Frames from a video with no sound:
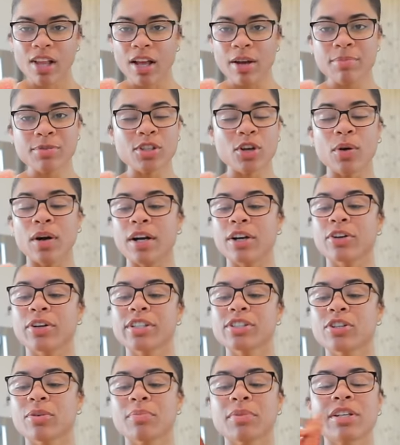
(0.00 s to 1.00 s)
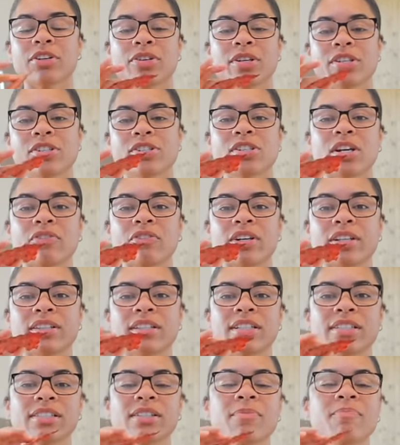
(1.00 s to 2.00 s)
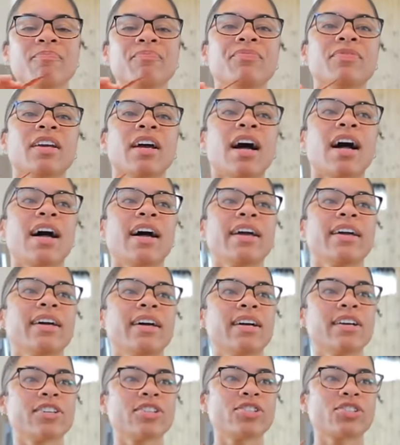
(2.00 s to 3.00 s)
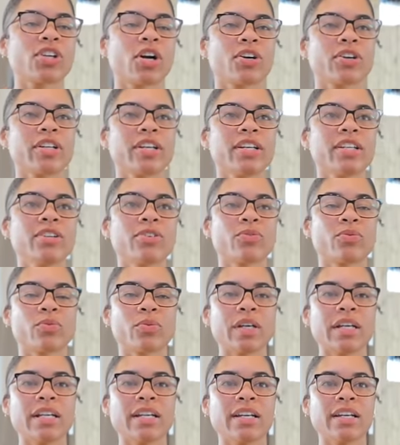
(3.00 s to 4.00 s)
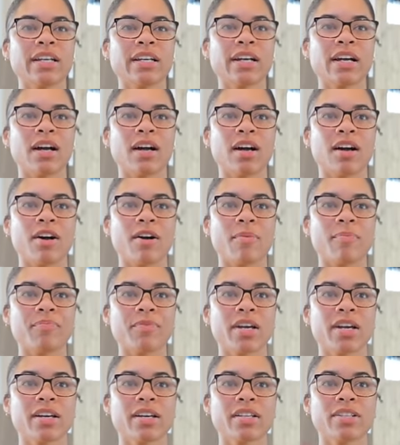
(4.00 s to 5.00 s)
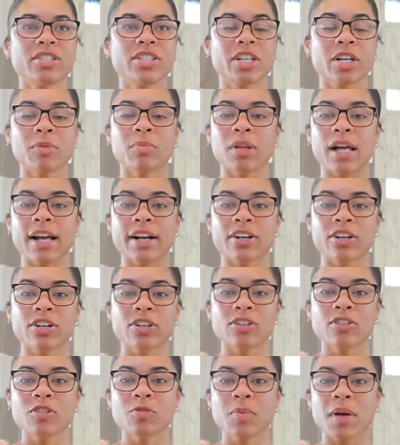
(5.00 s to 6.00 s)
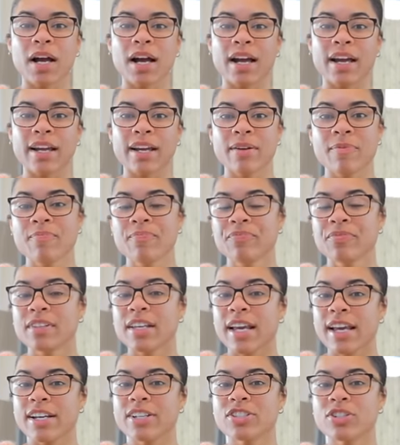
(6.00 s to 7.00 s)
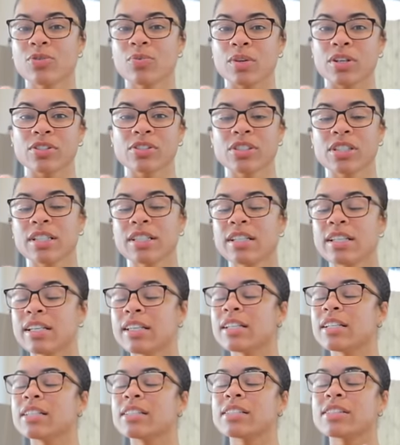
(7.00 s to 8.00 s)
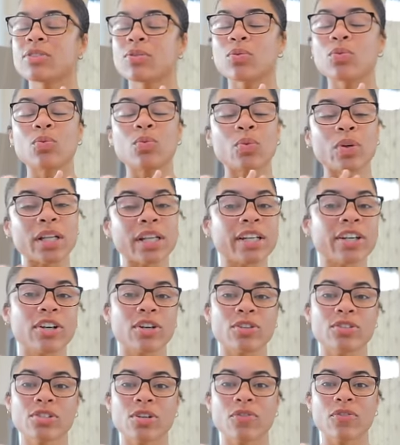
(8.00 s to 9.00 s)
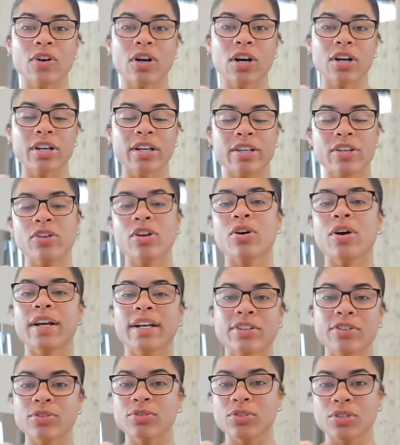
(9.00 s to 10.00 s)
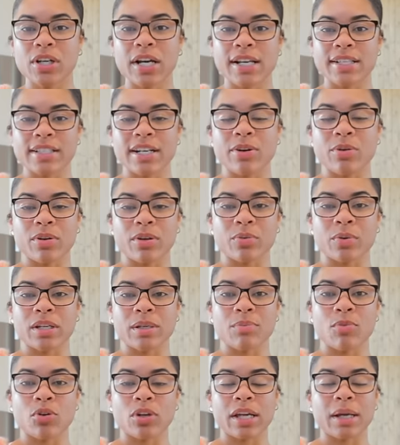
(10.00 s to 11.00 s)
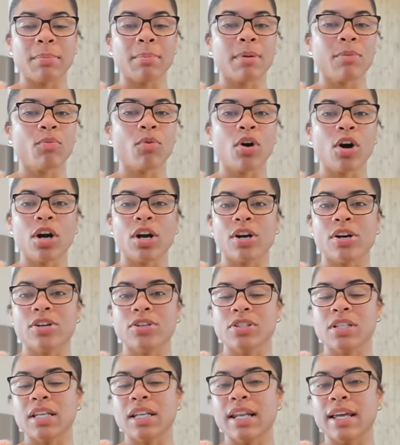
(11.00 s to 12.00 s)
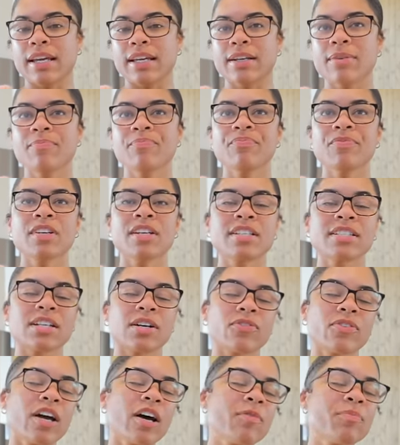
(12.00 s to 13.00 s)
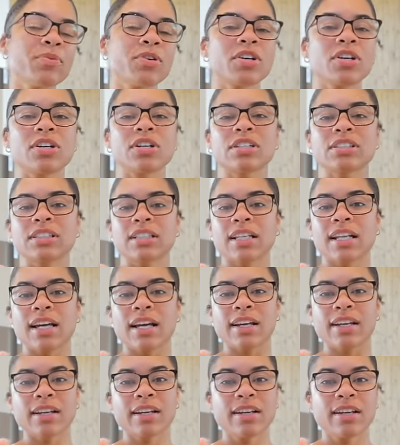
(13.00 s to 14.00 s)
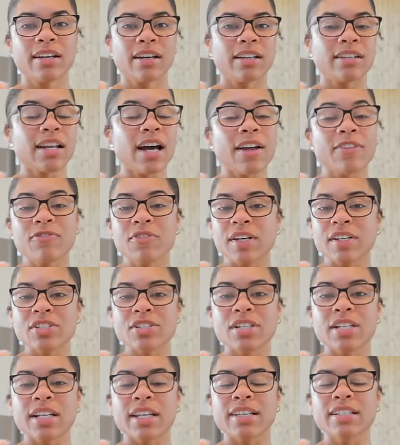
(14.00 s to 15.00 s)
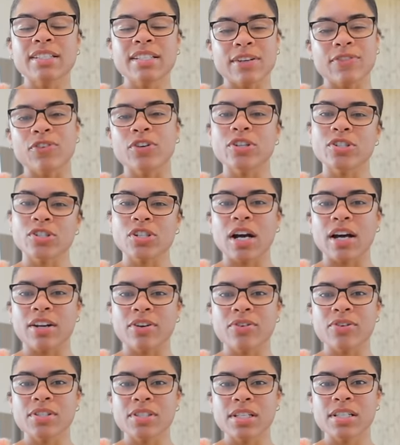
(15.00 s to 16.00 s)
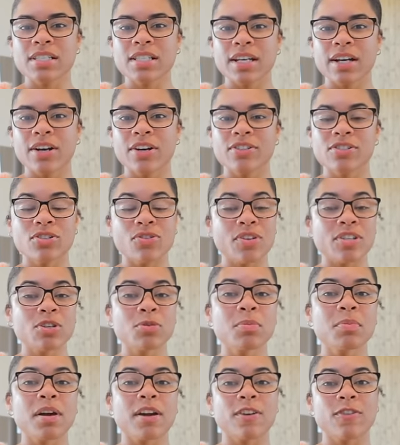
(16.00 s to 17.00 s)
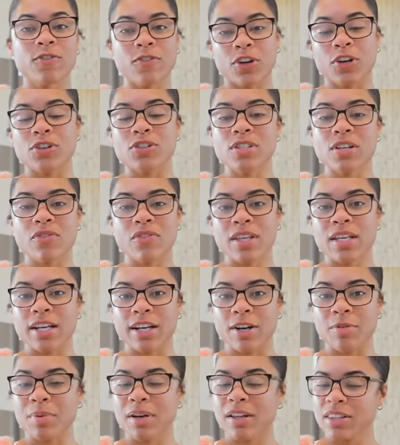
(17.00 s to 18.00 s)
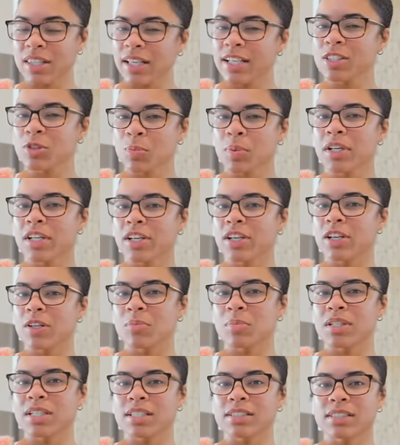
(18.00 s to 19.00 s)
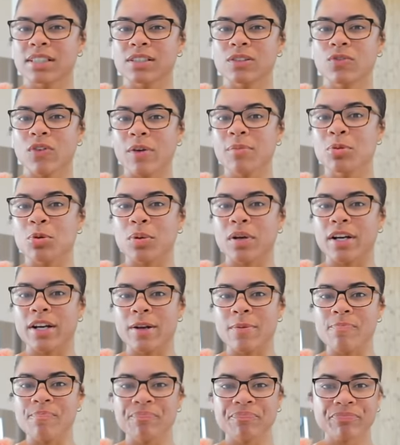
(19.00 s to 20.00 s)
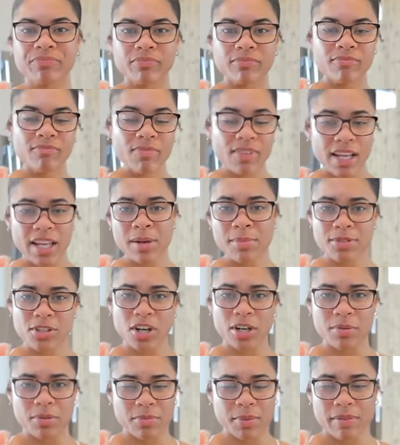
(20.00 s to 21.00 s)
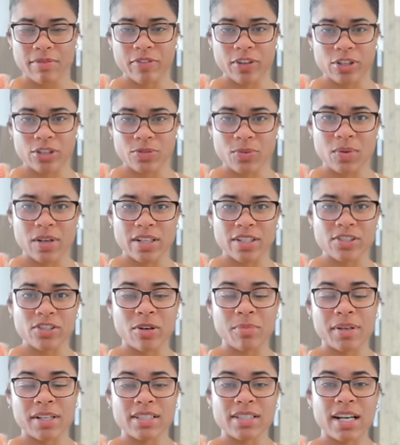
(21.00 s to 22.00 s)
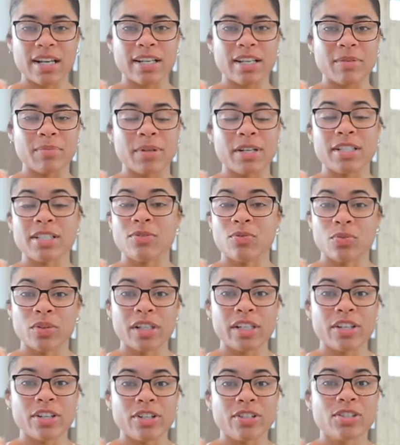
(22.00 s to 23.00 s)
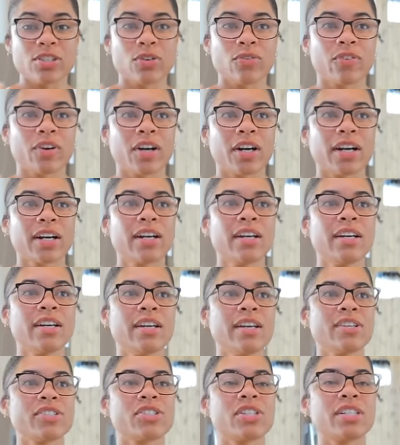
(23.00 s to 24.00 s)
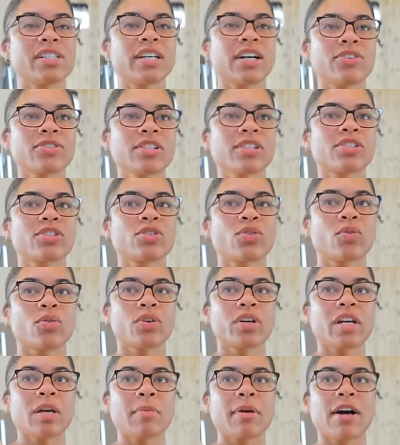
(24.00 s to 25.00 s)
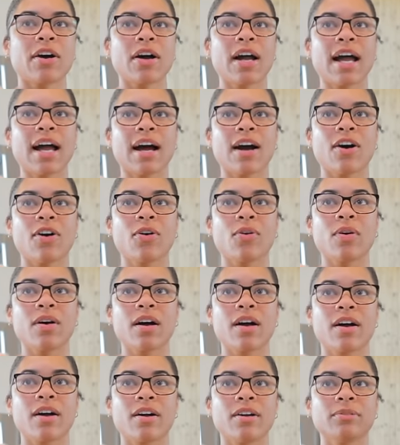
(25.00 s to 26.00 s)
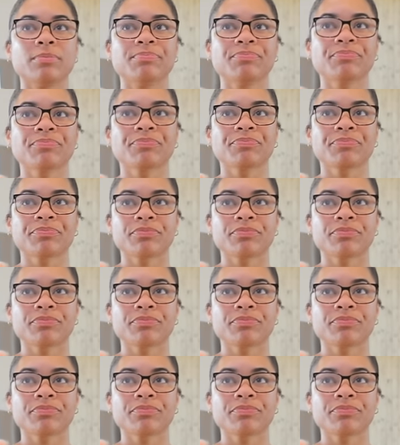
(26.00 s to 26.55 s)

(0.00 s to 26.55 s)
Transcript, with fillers: I'm so hungry, so I'm literally shoveling this. I uh, started reading um, Dear Black Girls by A'ja Wilson. It is really good so far. You know, I told you guys that I want to read more like memoirs and like self-help books and like nonfiction and like different genres this year. And so this will be my first of the year, but I think it's pretty good because it's February. I'm starting with my first one, so I'm excited, but it's really good so far. She tells a story about how um,